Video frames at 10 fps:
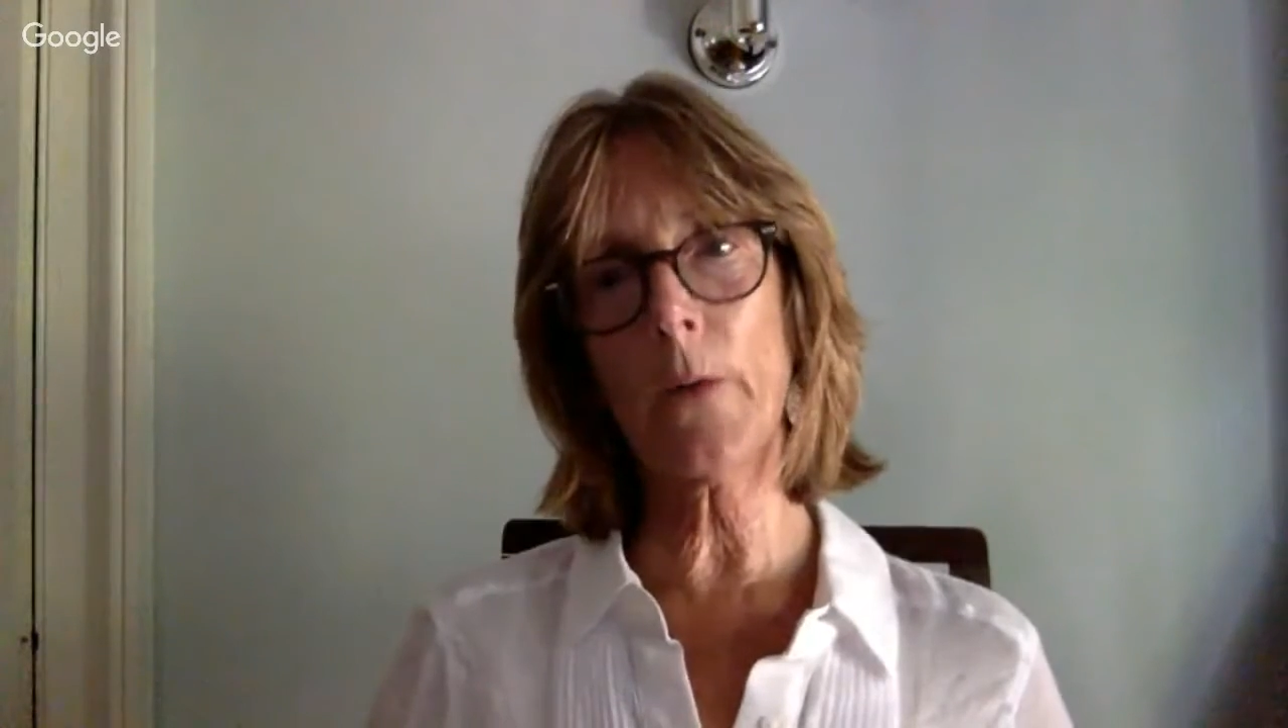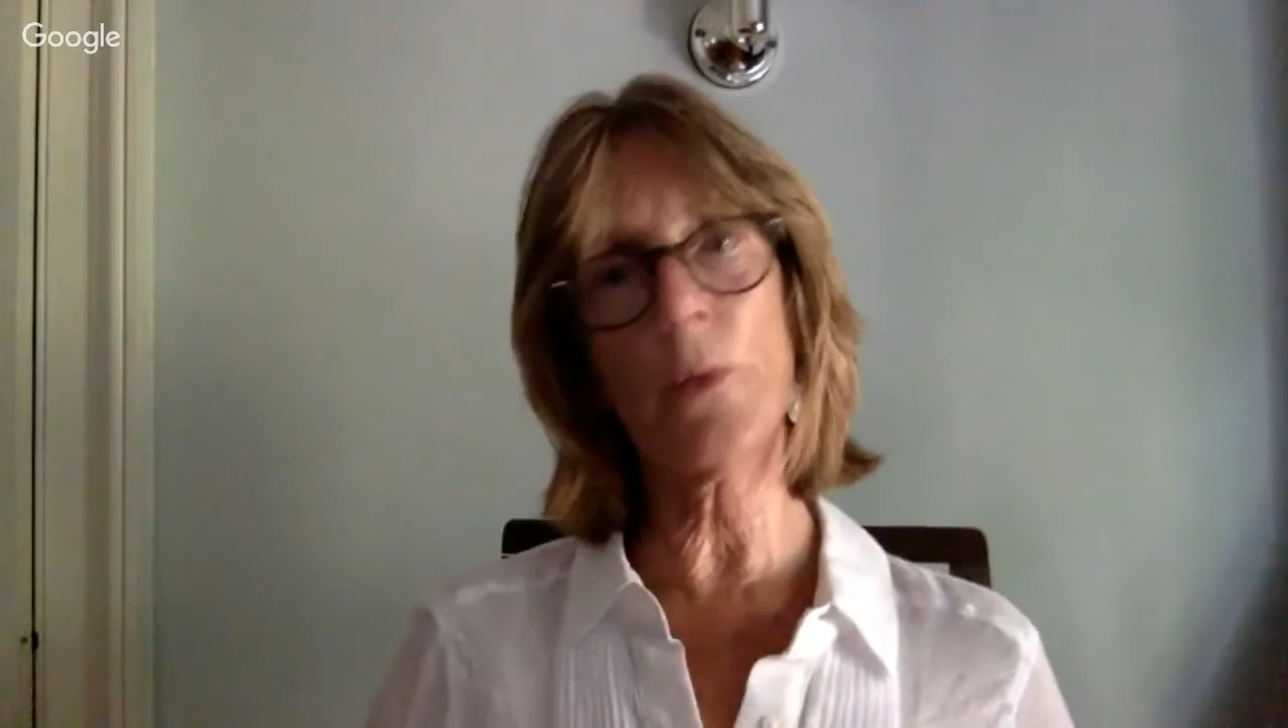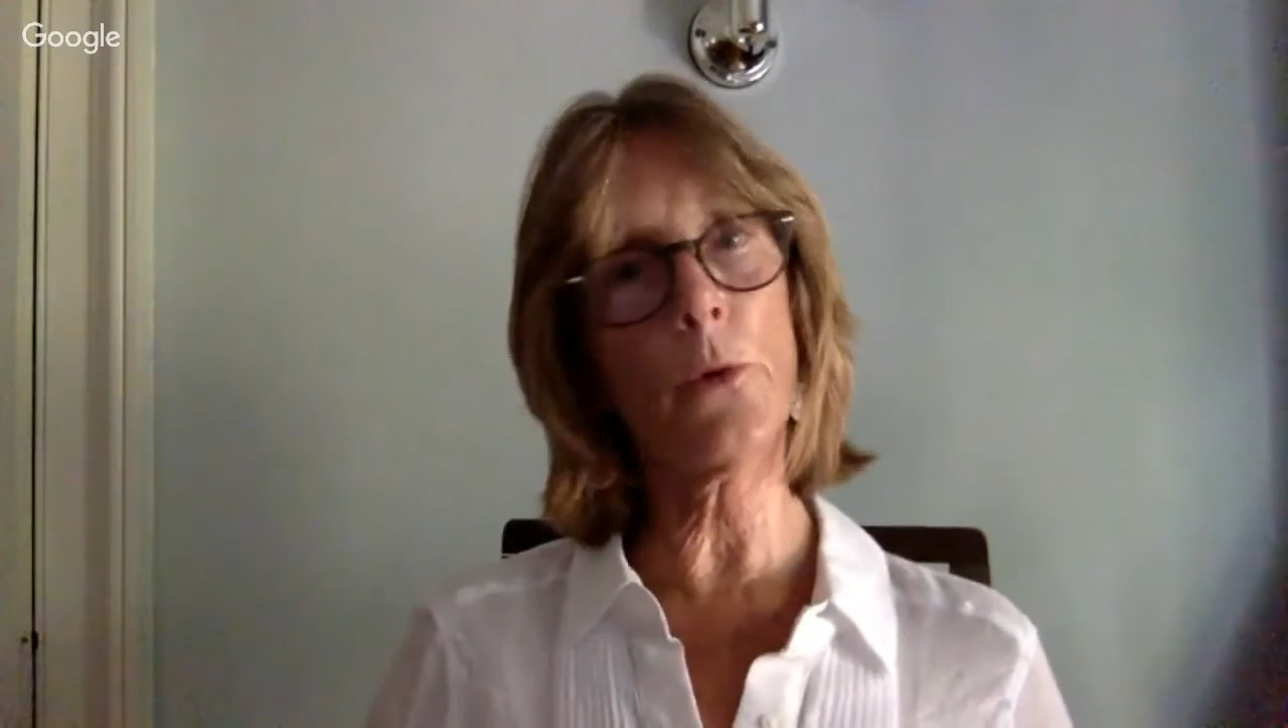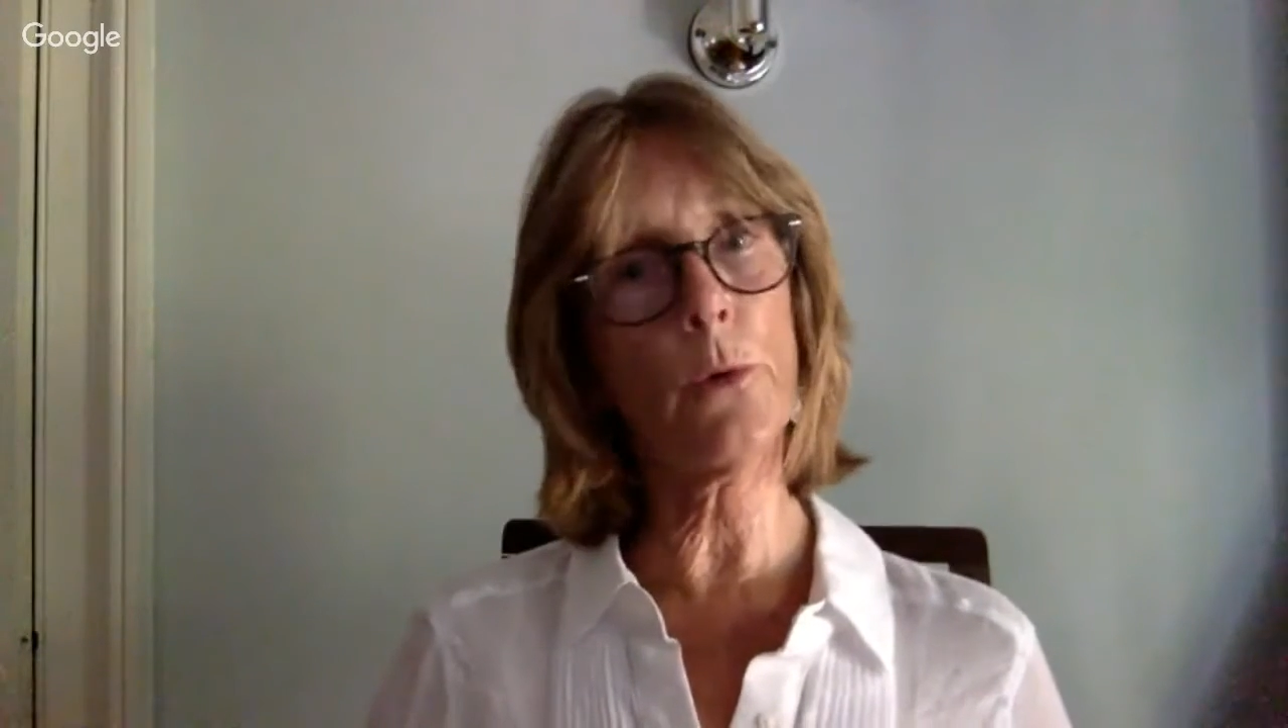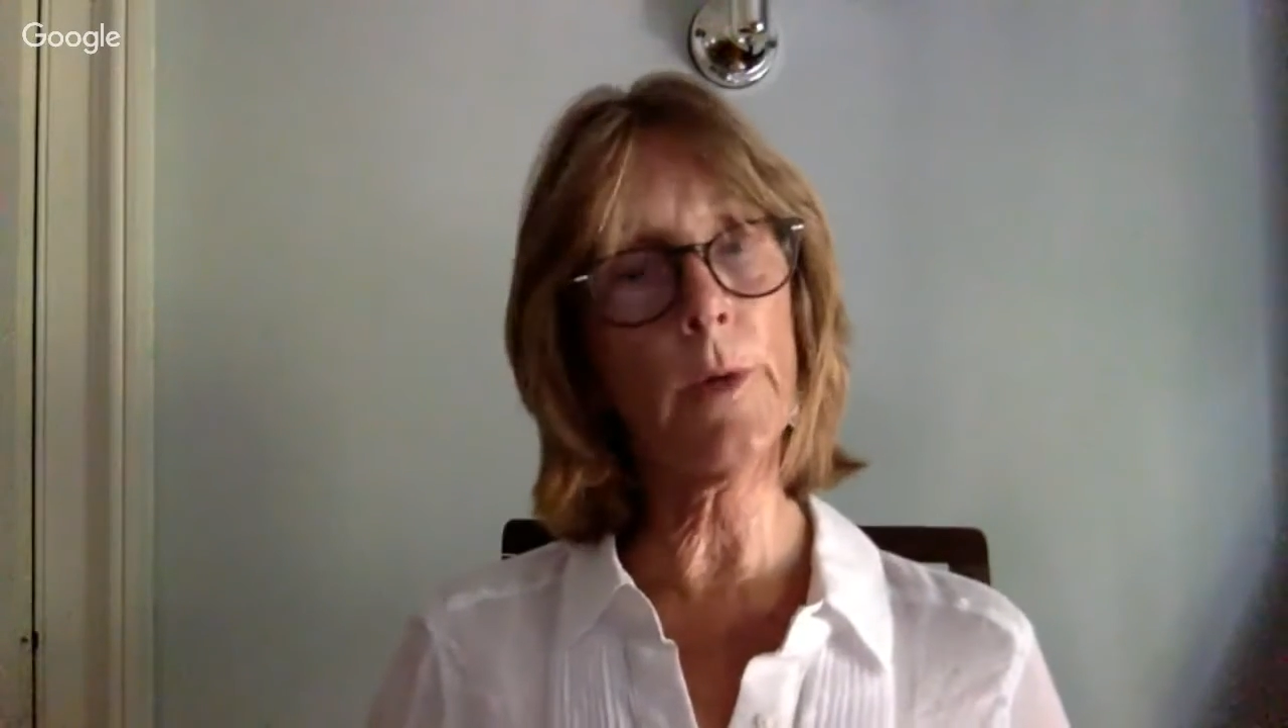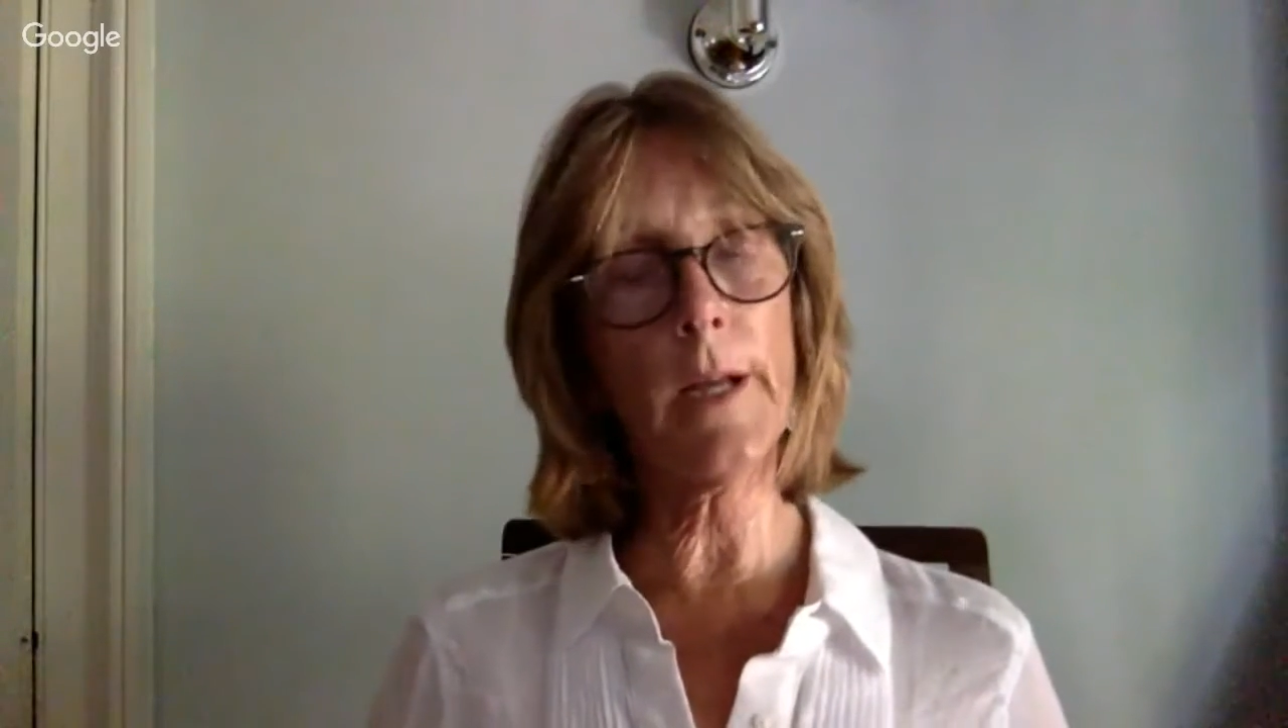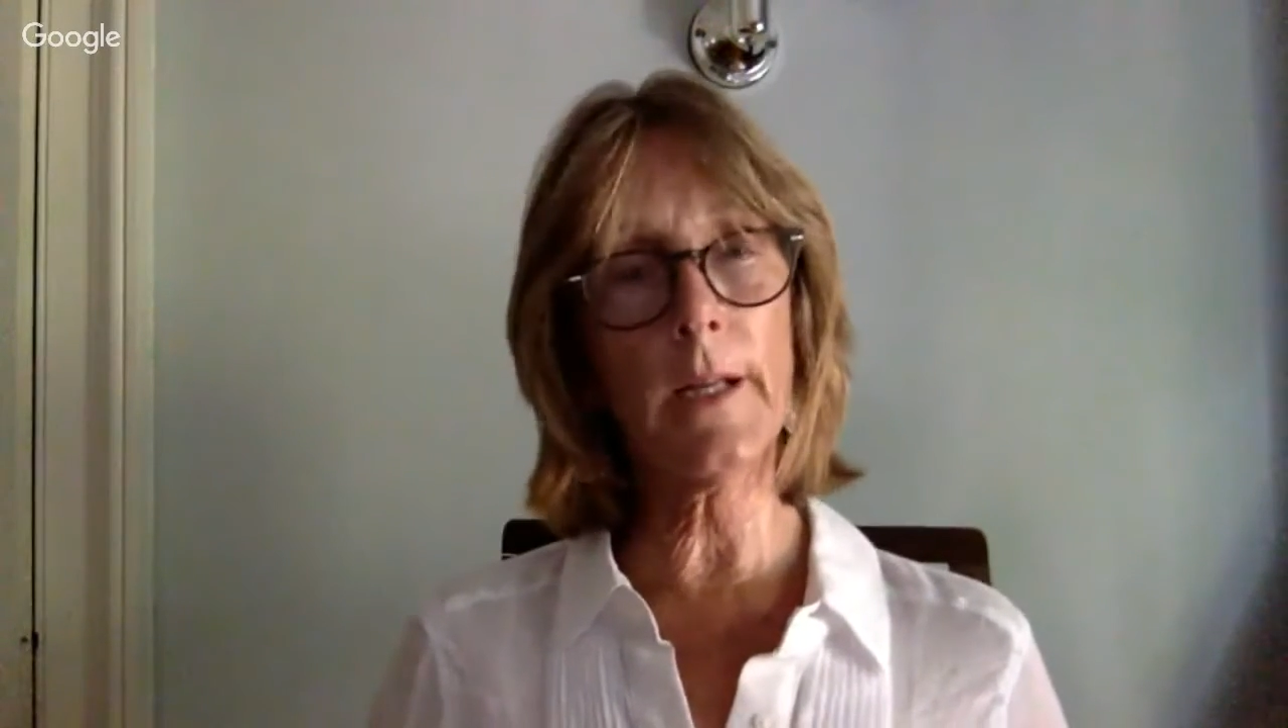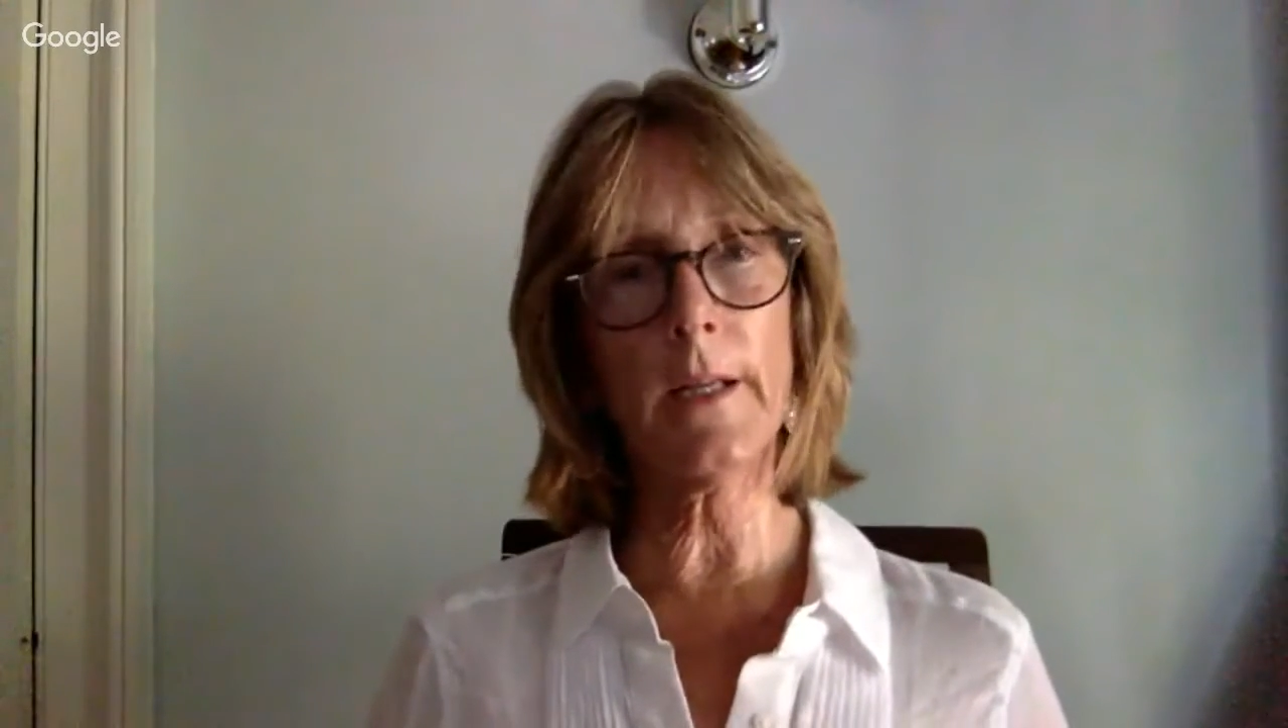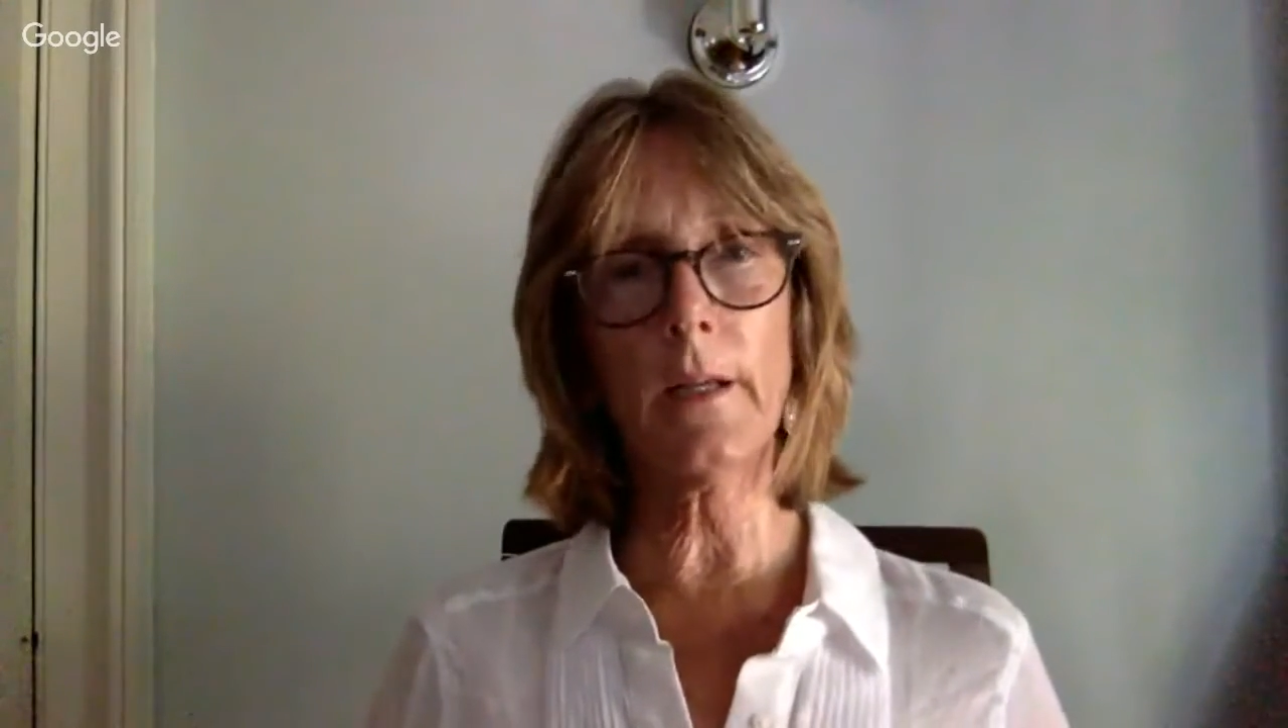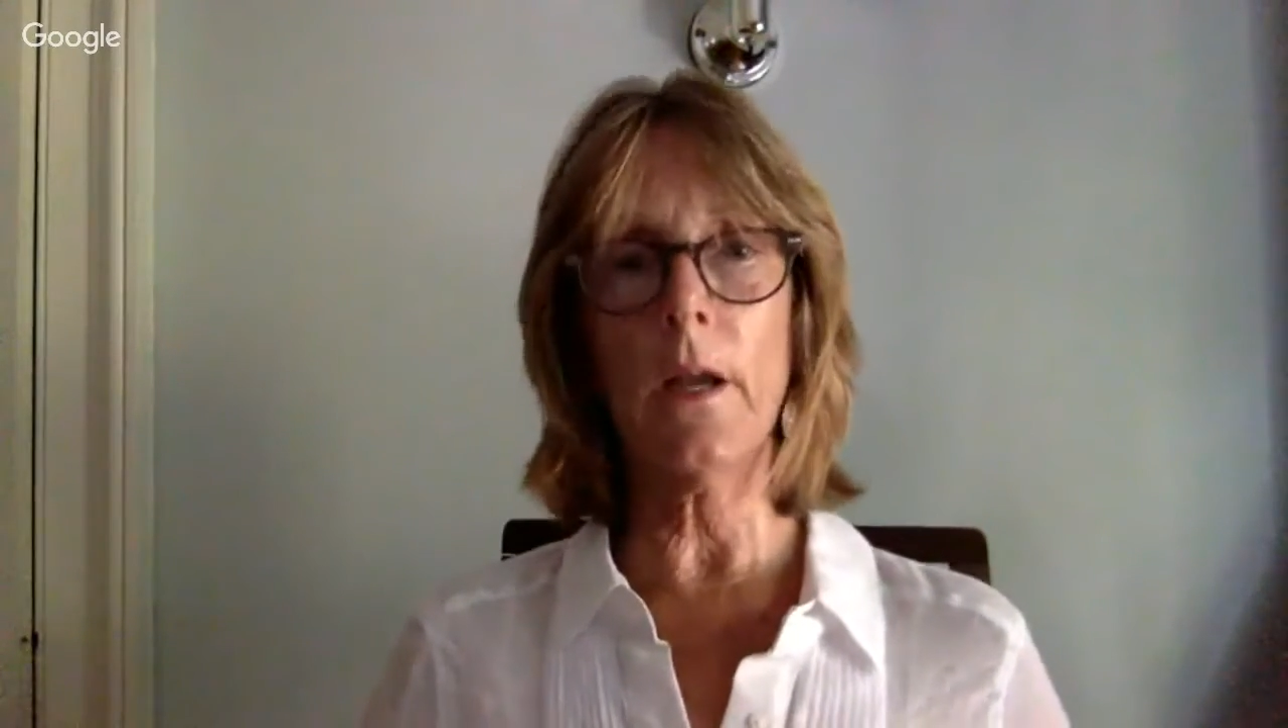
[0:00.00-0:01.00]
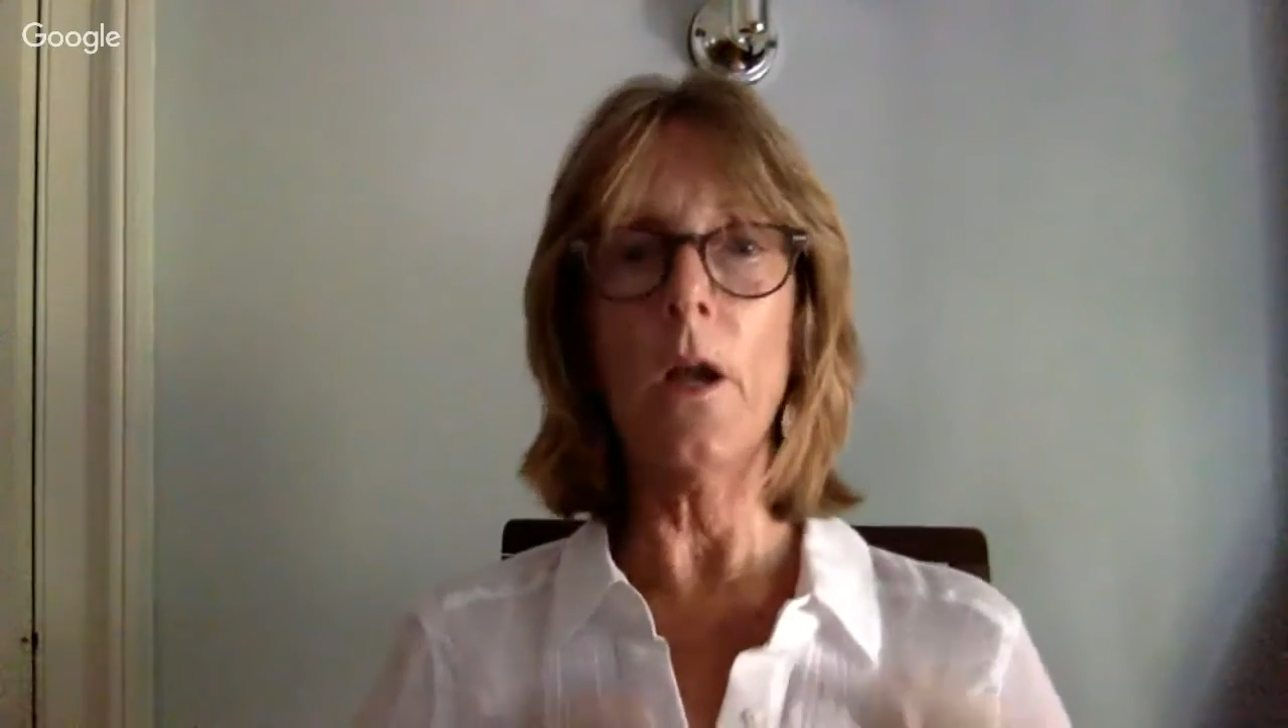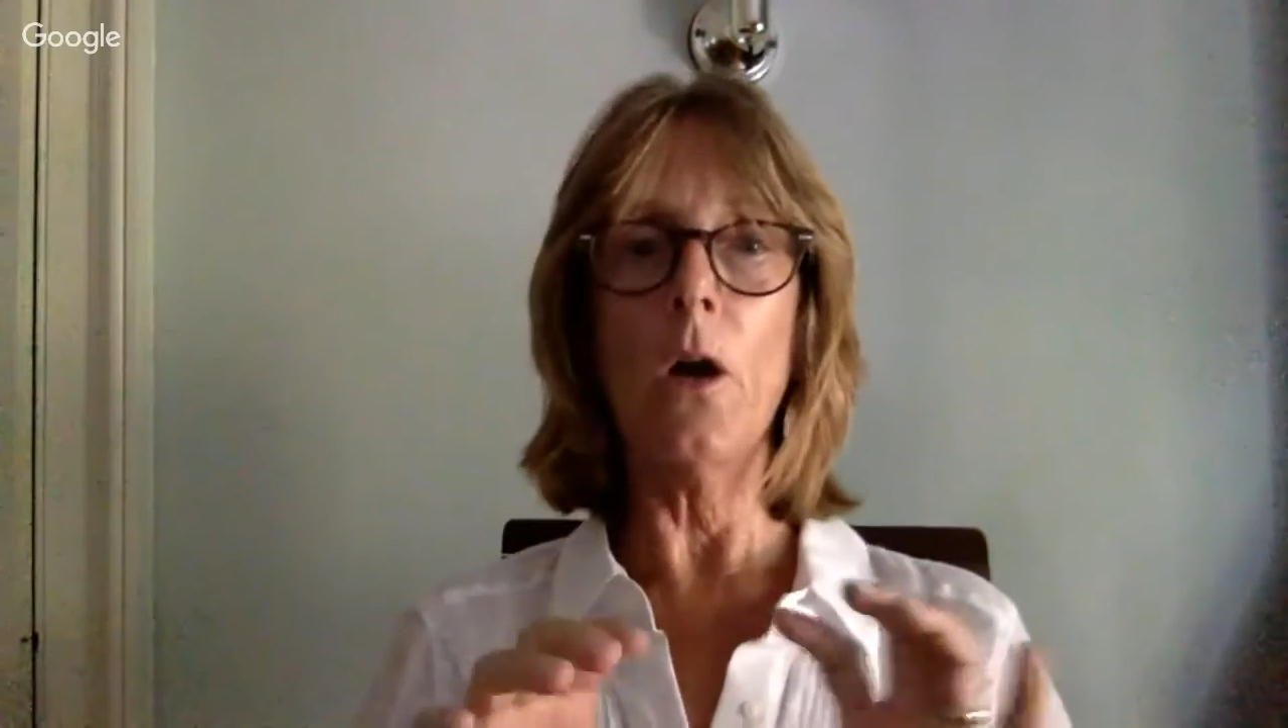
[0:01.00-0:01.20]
with creating